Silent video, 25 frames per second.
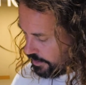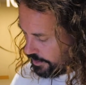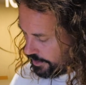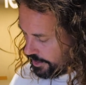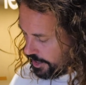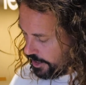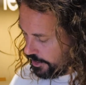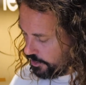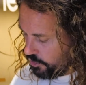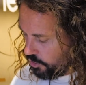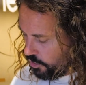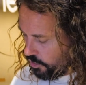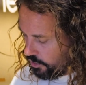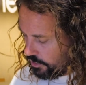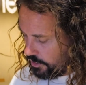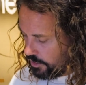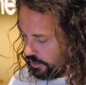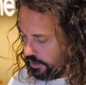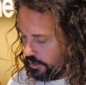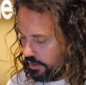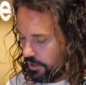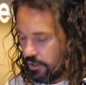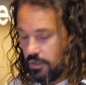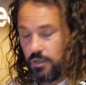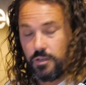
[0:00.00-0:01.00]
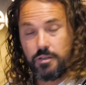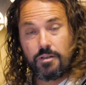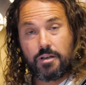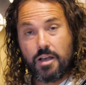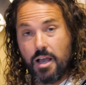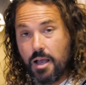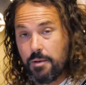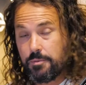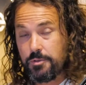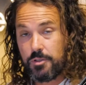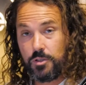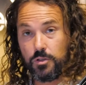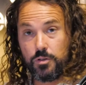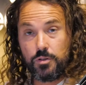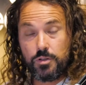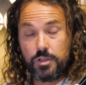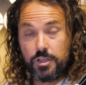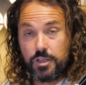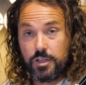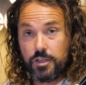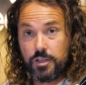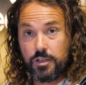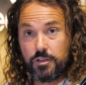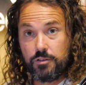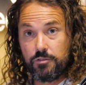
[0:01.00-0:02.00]
TikTok, absolutely,
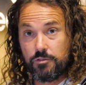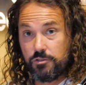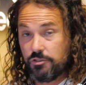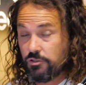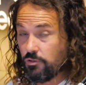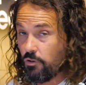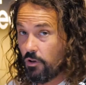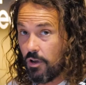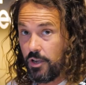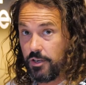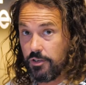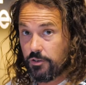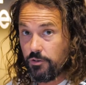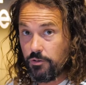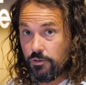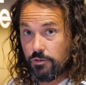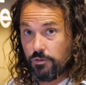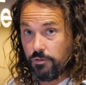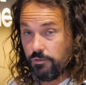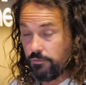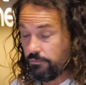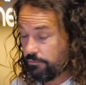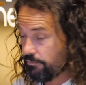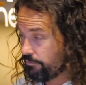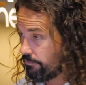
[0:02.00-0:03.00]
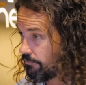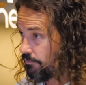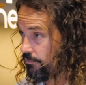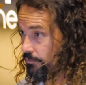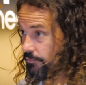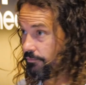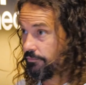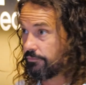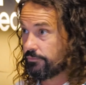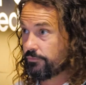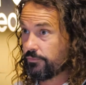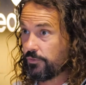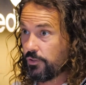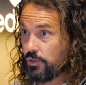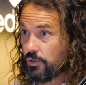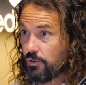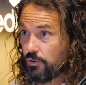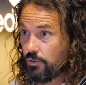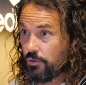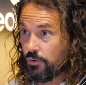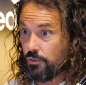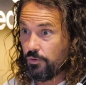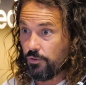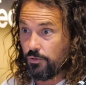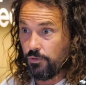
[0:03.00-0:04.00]
you can decide the
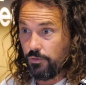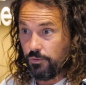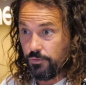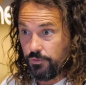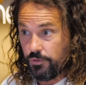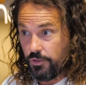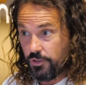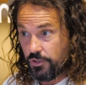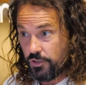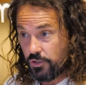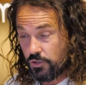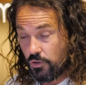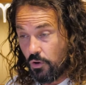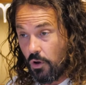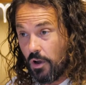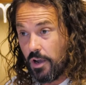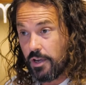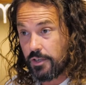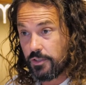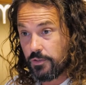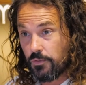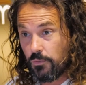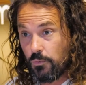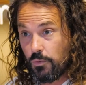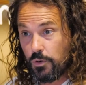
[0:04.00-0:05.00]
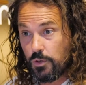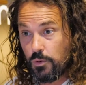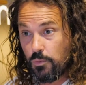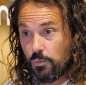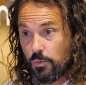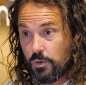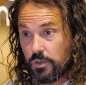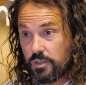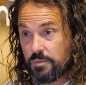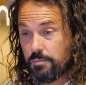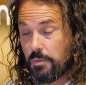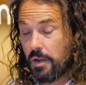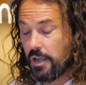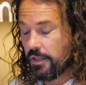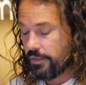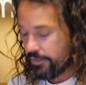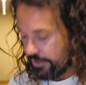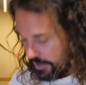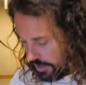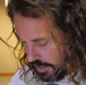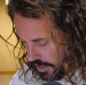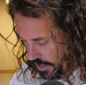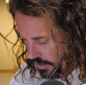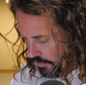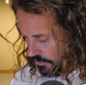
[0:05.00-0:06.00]
size of what you want to
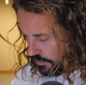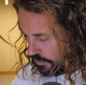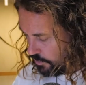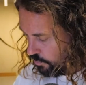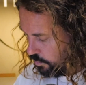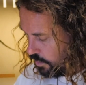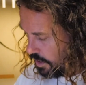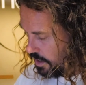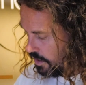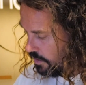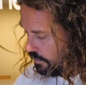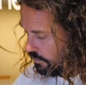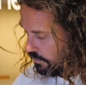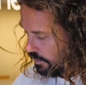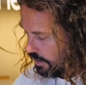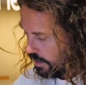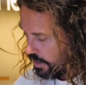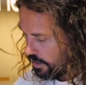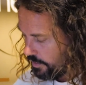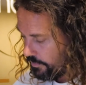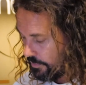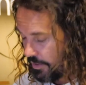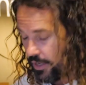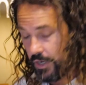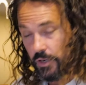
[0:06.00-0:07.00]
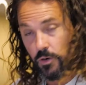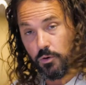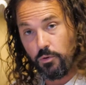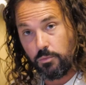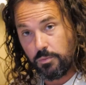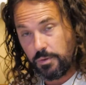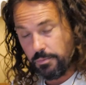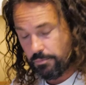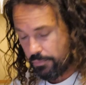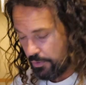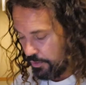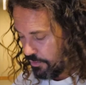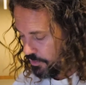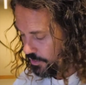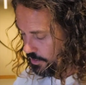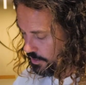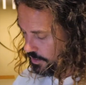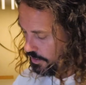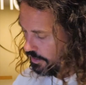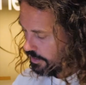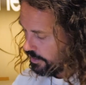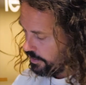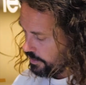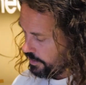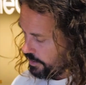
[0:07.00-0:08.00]
spend there as well. They can all be
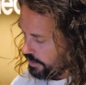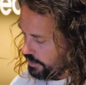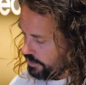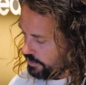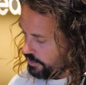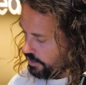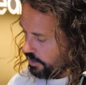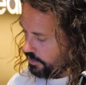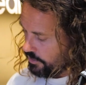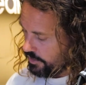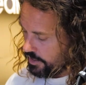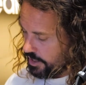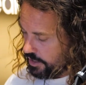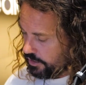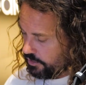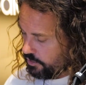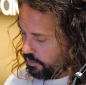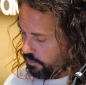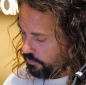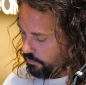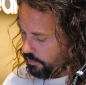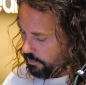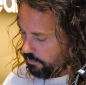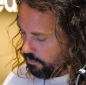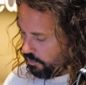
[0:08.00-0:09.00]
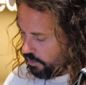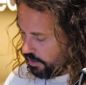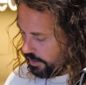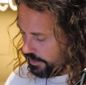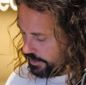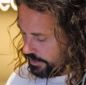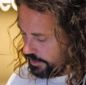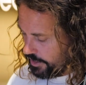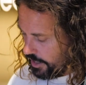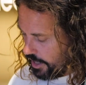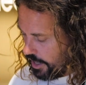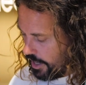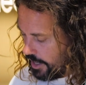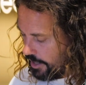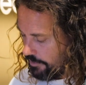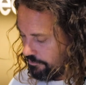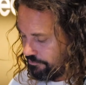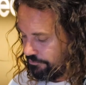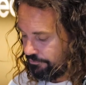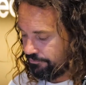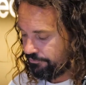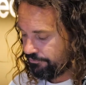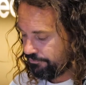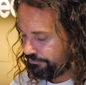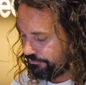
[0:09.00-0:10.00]
boosted. So TikTok, we might say,
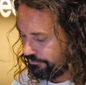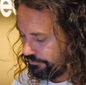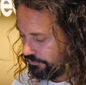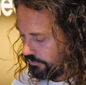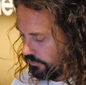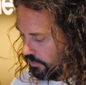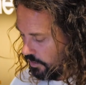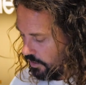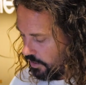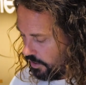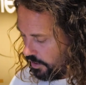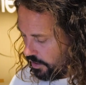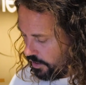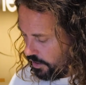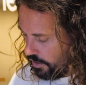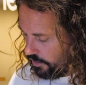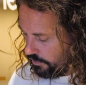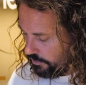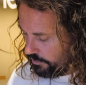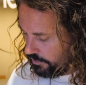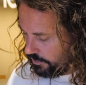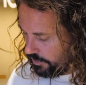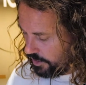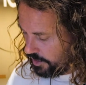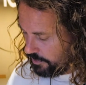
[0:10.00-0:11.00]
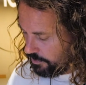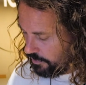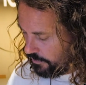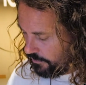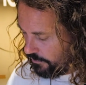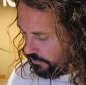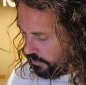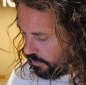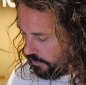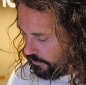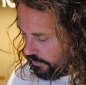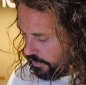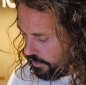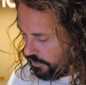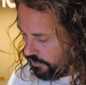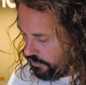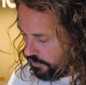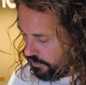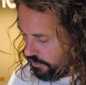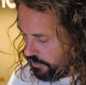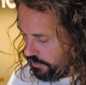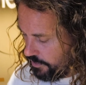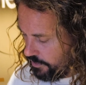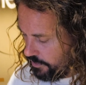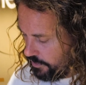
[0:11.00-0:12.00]
I don't know, let's put
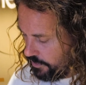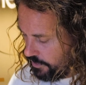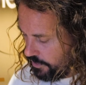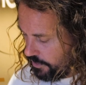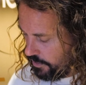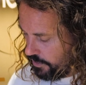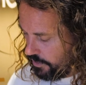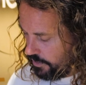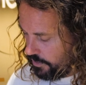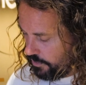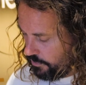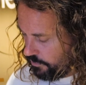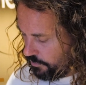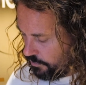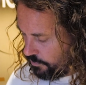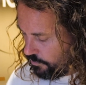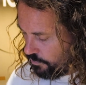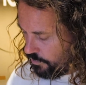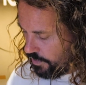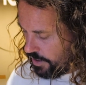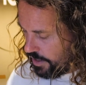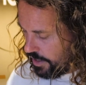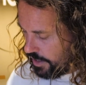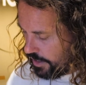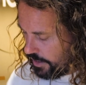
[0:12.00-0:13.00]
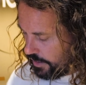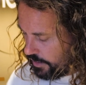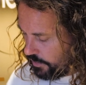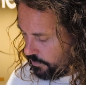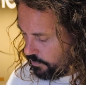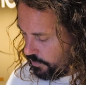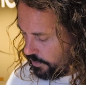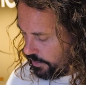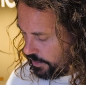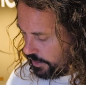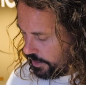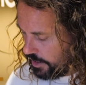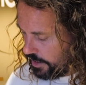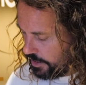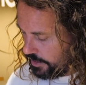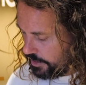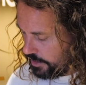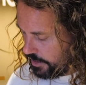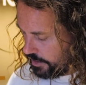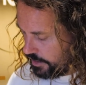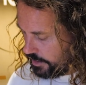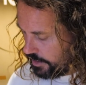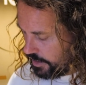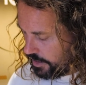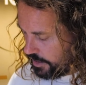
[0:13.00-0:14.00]
500. We really want the kids
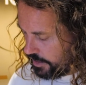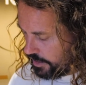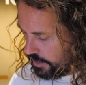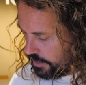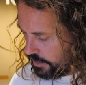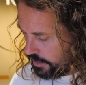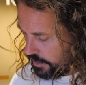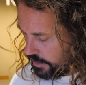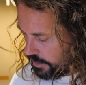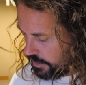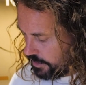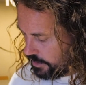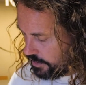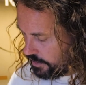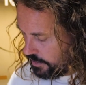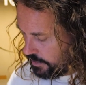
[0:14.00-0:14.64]
to see this.